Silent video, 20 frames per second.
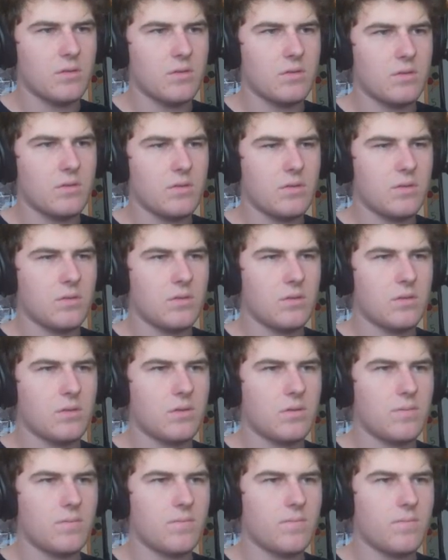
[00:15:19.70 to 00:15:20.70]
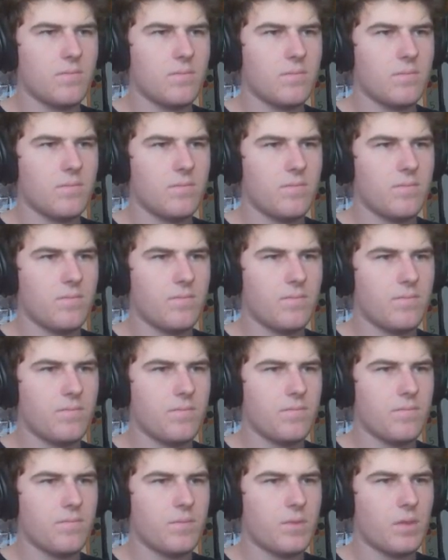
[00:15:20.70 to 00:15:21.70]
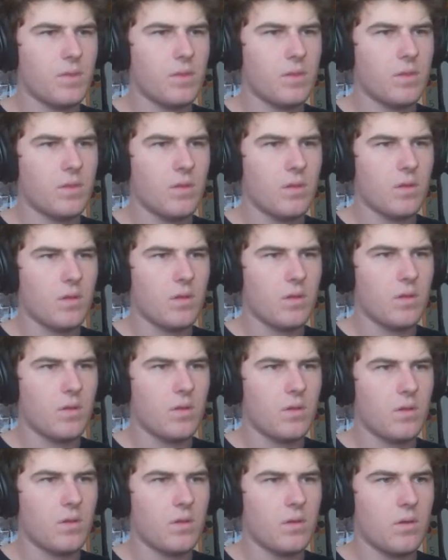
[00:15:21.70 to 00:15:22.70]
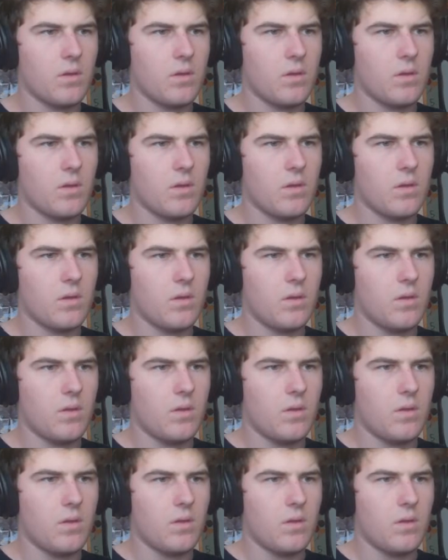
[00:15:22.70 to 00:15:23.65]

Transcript: (no one is talking)